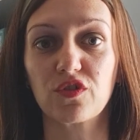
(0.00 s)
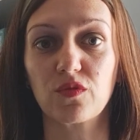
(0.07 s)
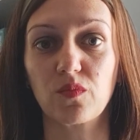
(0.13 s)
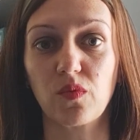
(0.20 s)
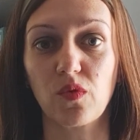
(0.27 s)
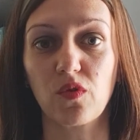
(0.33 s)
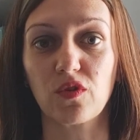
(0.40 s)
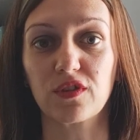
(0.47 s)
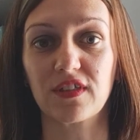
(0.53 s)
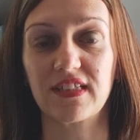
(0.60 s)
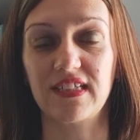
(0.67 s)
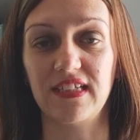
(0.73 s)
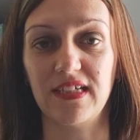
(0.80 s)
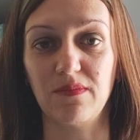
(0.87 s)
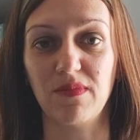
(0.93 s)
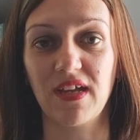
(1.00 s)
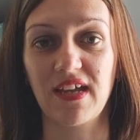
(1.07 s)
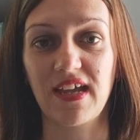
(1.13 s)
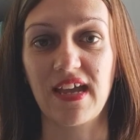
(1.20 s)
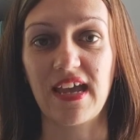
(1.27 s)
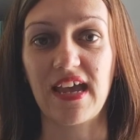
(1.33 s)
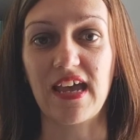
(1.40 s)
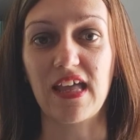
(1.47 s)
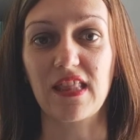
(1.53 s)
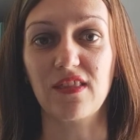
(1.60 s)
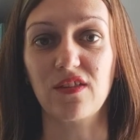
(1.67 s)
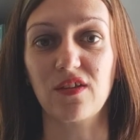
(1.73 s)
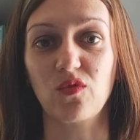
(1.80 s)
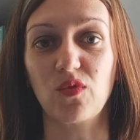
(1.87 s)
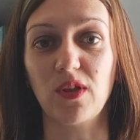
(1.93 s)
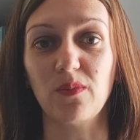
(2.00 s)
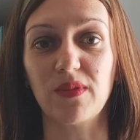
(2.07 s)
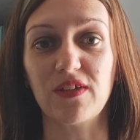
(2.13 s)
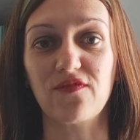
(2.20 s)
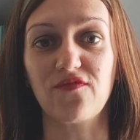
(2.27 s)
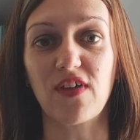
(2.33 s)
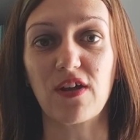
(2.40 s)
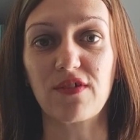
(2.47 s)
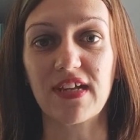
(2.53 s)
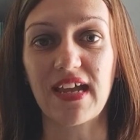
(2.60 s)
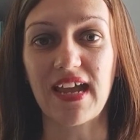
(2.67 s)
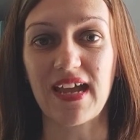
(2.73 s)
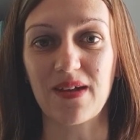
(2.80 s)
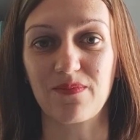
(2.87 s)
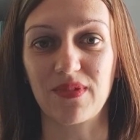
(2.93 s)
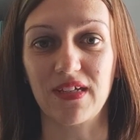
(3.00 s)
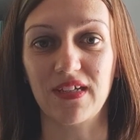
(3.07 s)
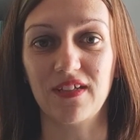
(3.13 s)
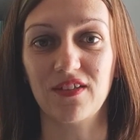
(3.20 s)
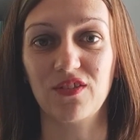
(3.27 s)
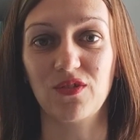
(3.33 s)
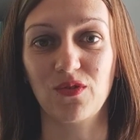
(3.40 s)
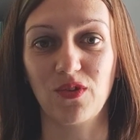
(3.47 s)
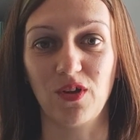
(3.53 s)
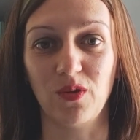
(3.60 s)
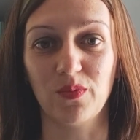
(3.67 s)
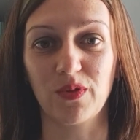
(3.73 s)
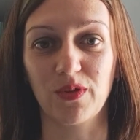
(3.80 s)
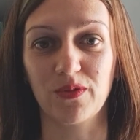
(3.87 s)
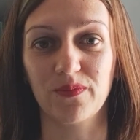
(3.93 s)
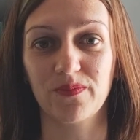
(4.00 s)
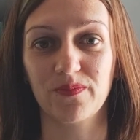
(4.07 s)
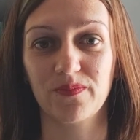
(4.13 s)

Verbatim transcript: support team and will be very happy to help you.